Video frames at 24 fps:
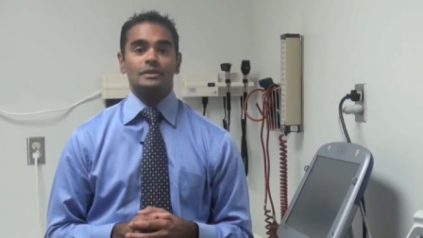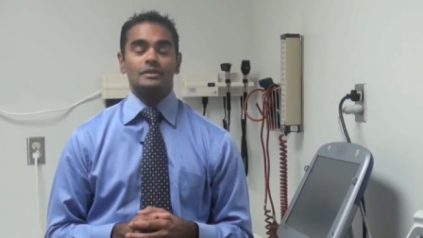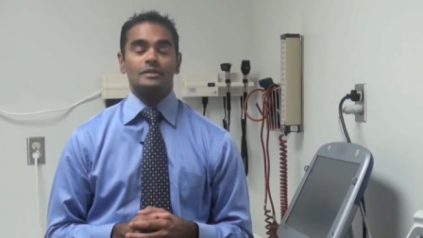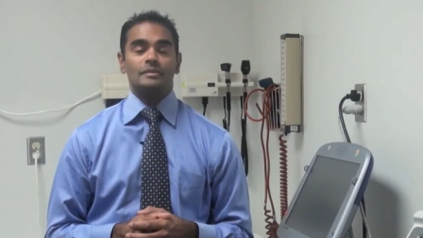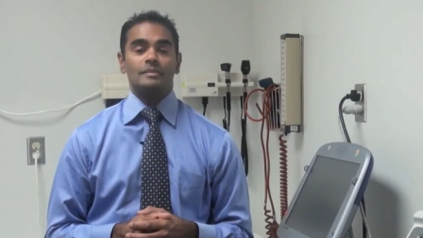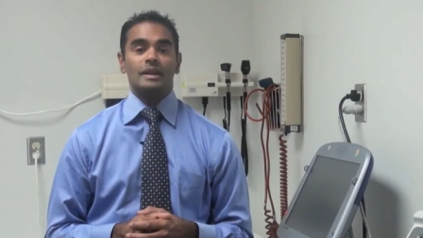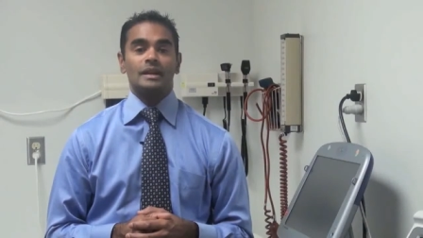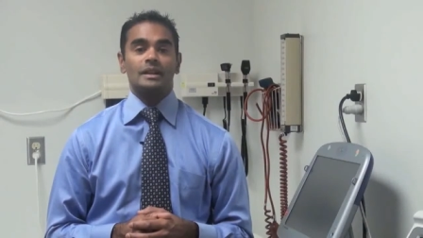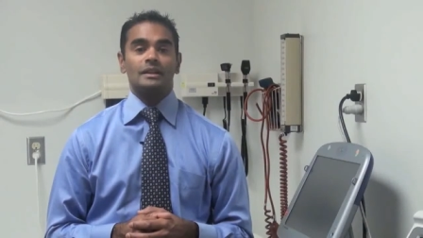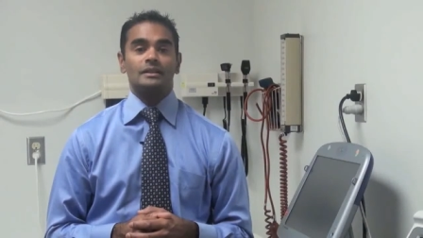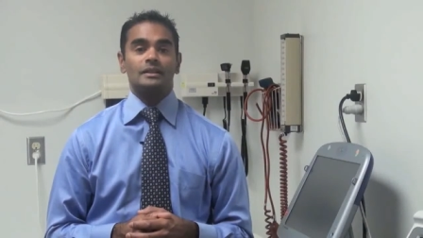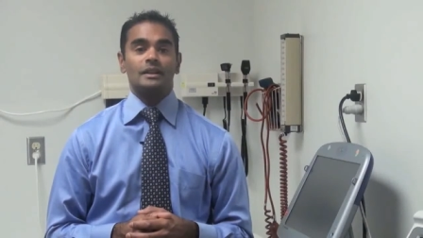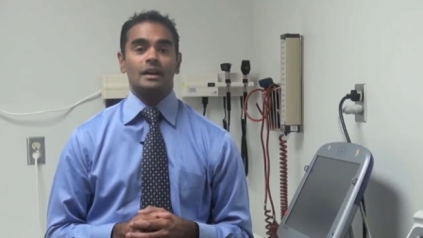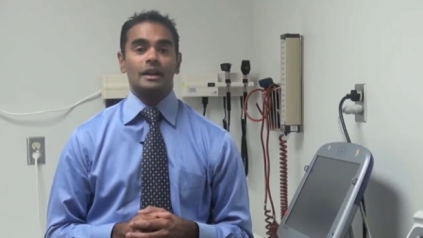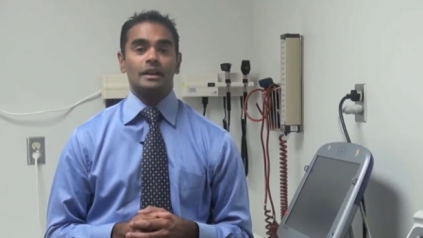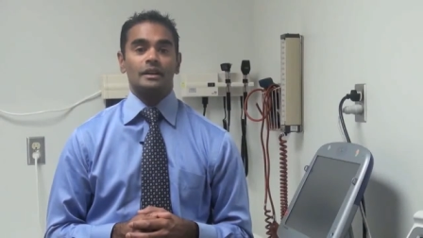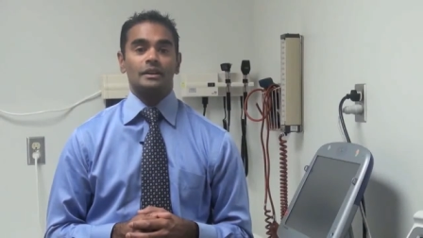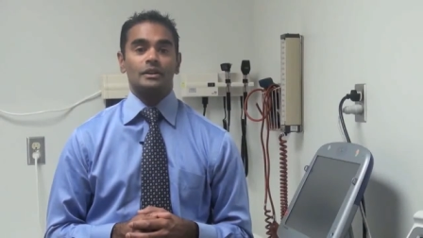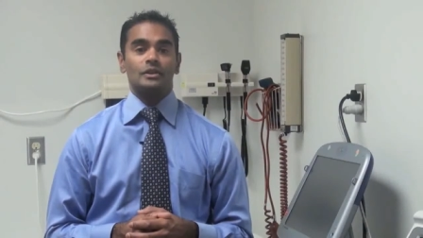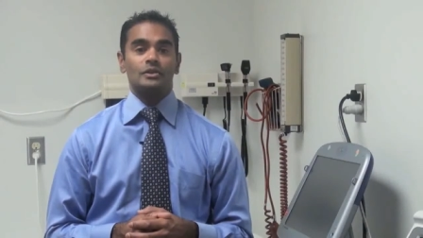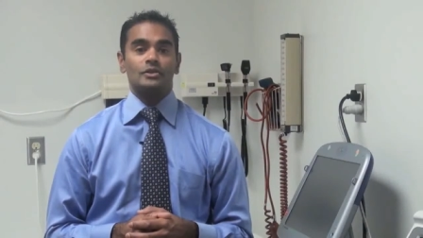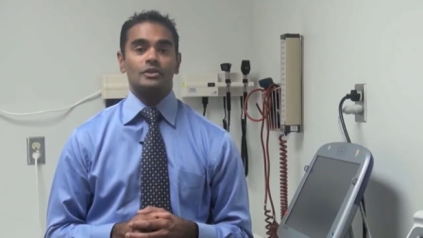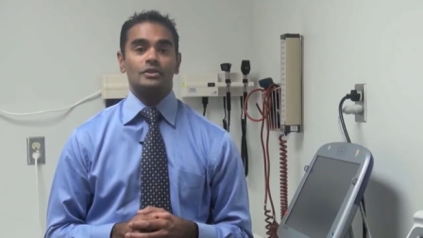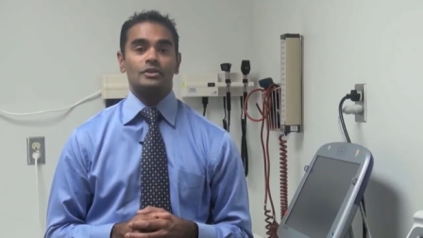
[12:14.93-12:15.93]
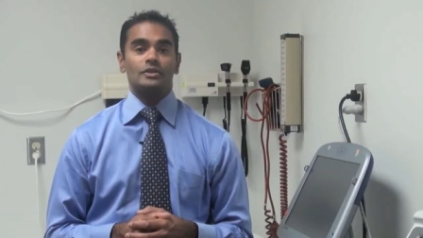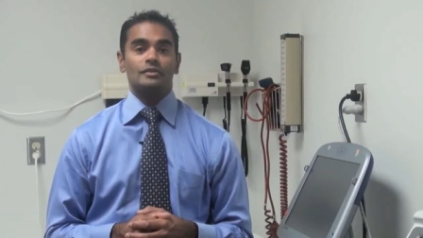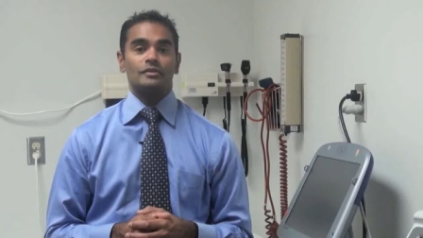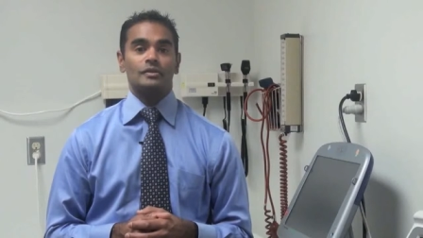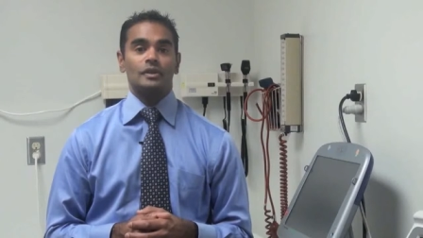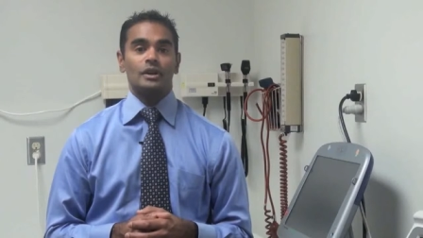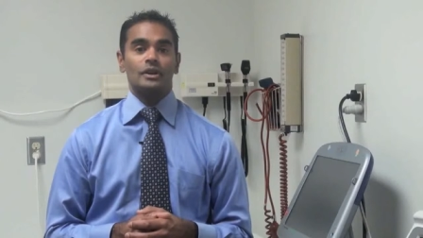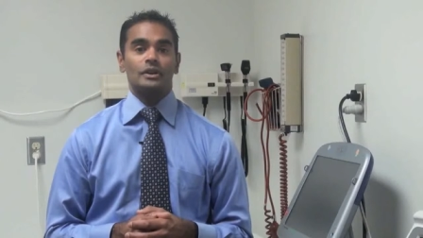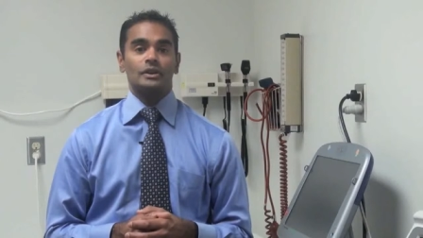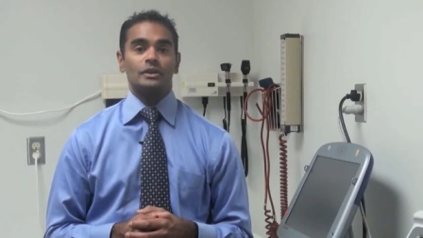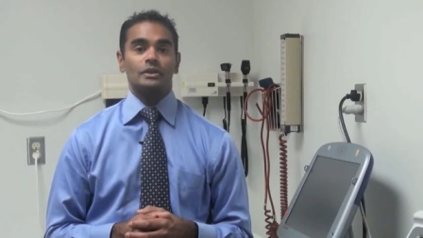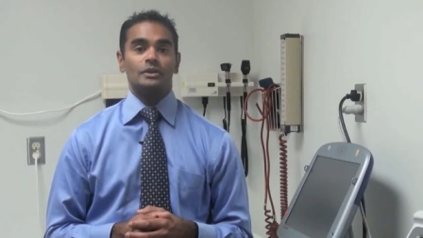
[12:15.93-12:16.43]
to make a diagnosis of
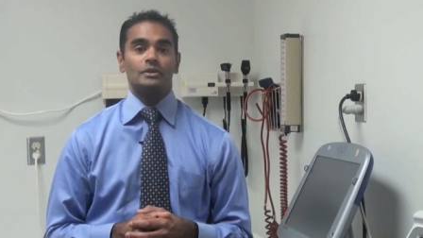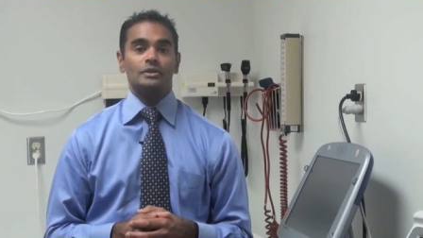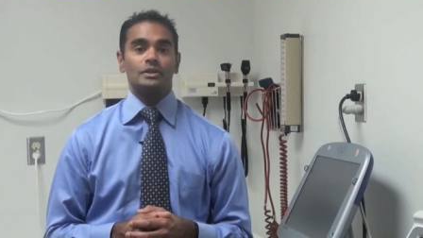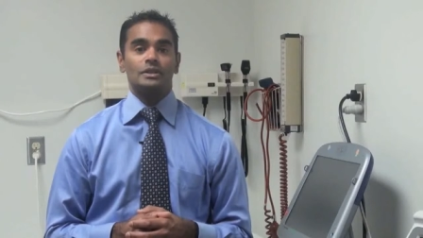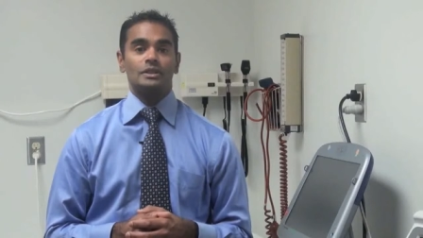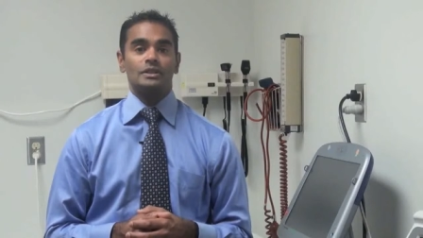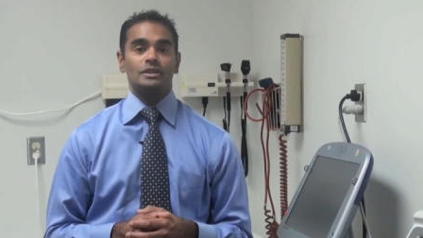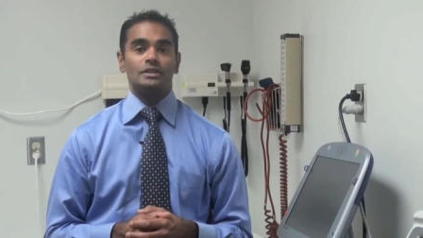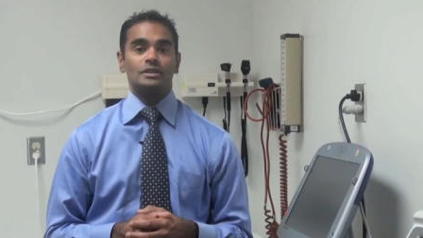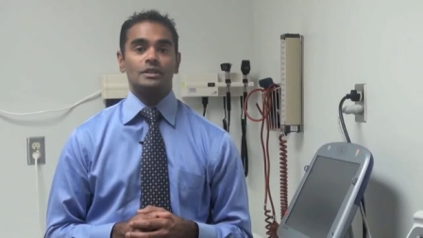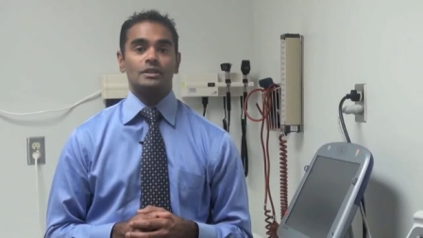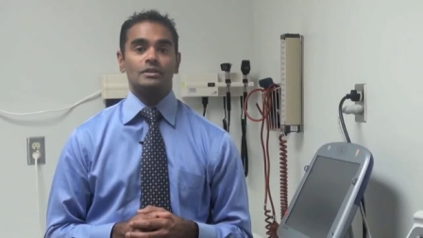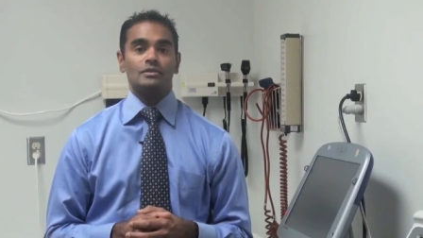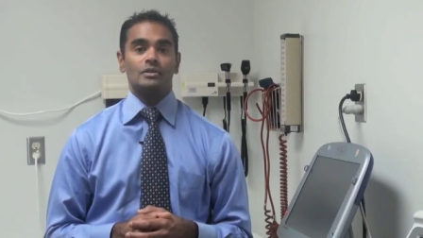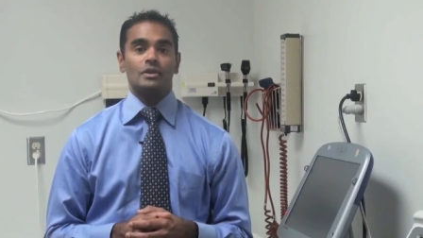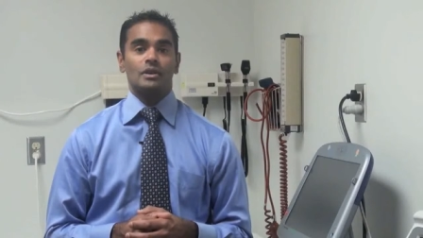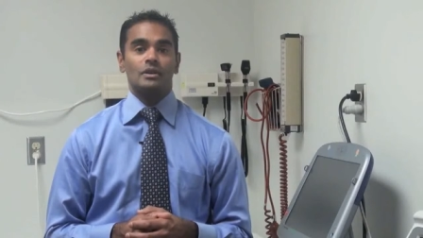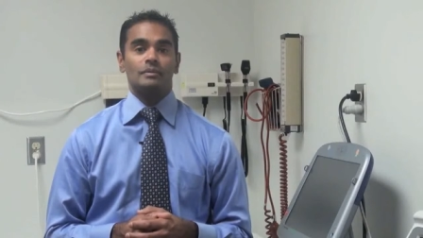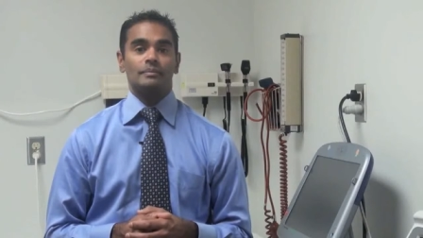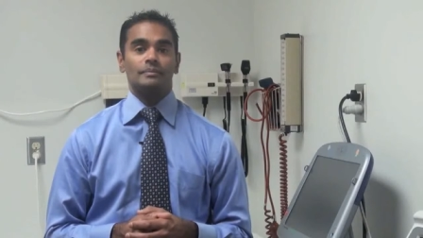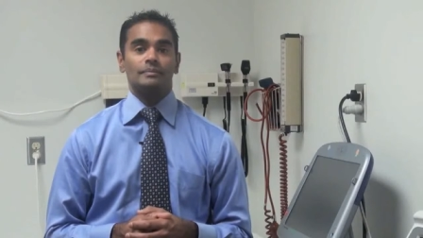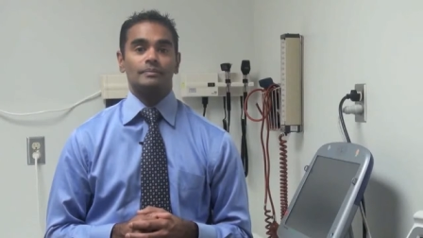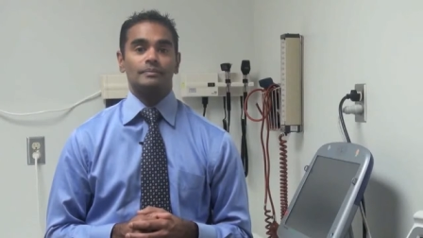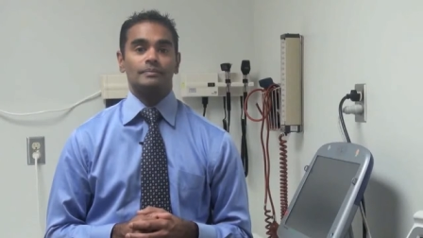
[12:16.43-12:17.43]
long QT syndrome.